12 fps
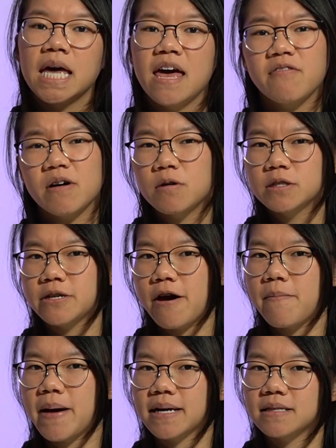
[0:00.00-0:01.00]
If I were to
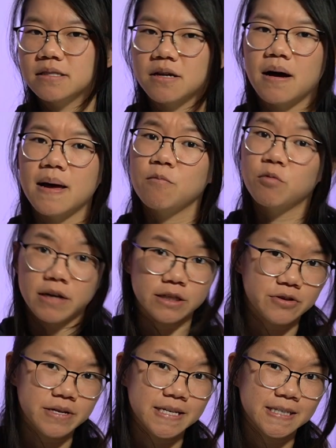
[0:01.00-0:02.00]
go back in time, would I
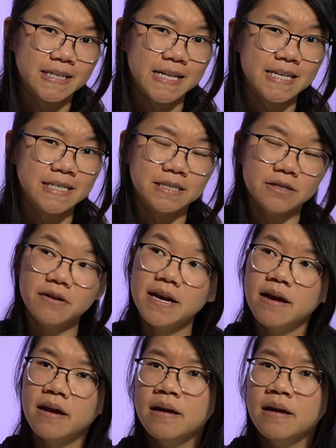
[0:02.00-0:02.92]
do an intercalated degree?